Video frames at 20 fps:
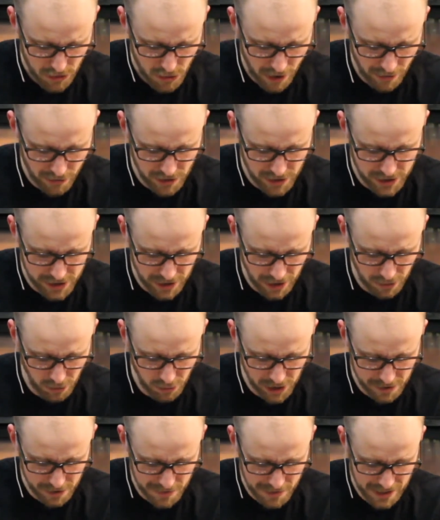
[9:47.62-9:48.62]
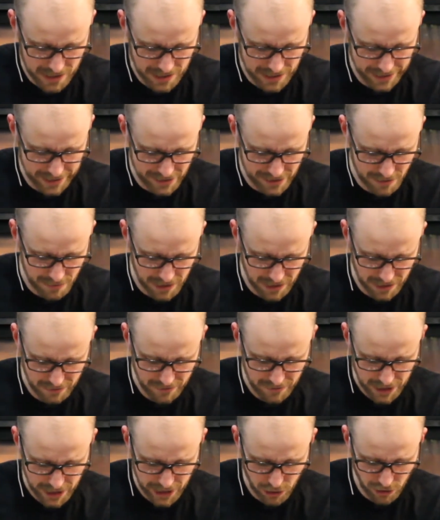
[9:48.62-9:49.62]
Whoever is not with me is against
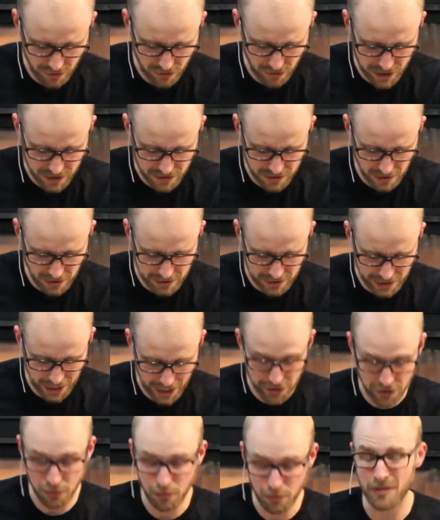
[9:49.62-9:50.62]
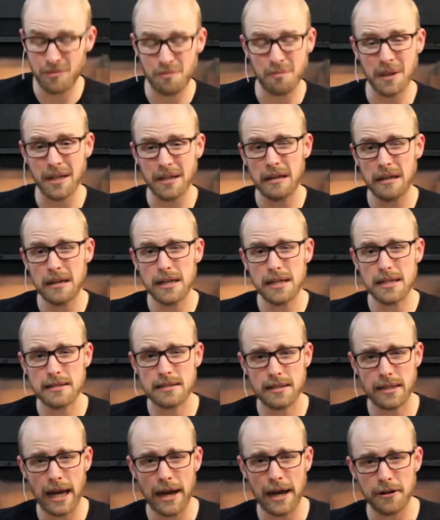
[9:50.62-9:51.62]
me and whoever does not gather with me
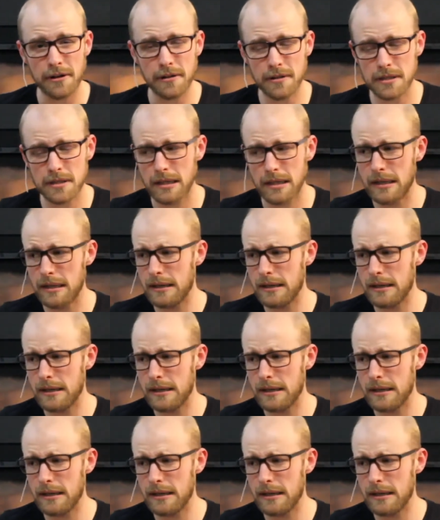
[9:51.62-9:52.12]
scatters.